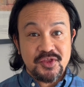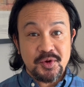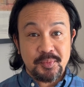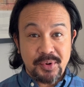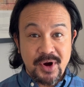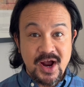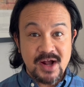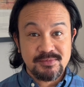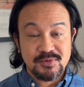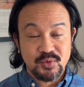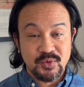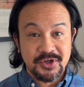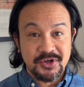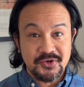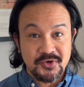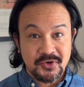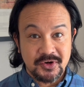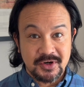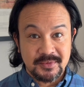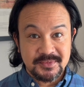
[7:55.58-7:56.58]
the problem
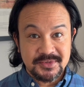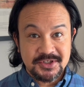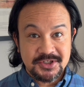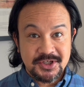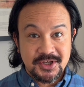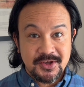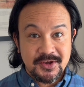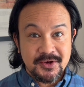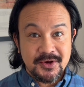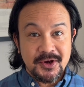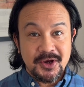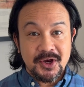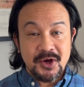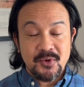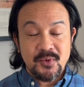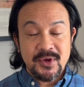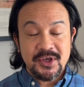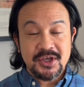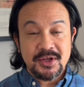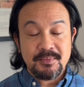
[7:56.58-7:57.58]
with norms.
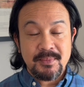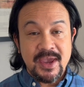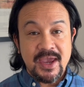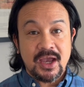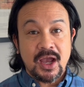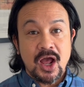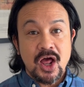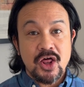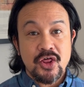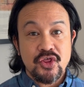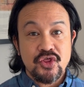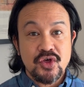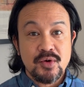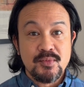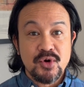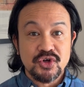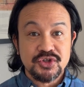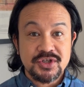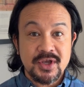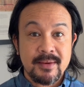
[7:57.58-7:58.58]
We can make
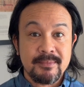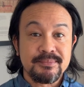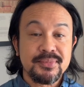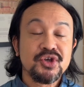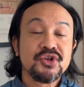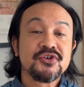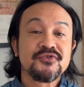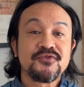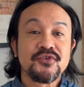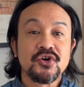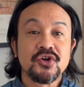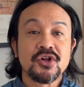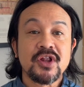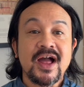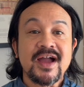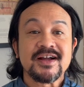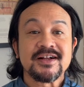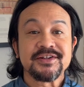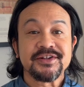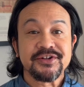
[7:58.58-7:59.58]
the most
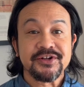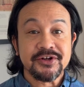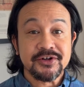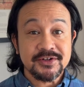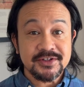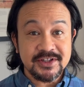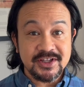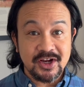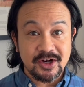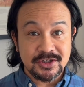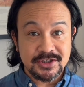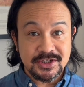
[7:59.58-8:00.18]
beautiful, clearly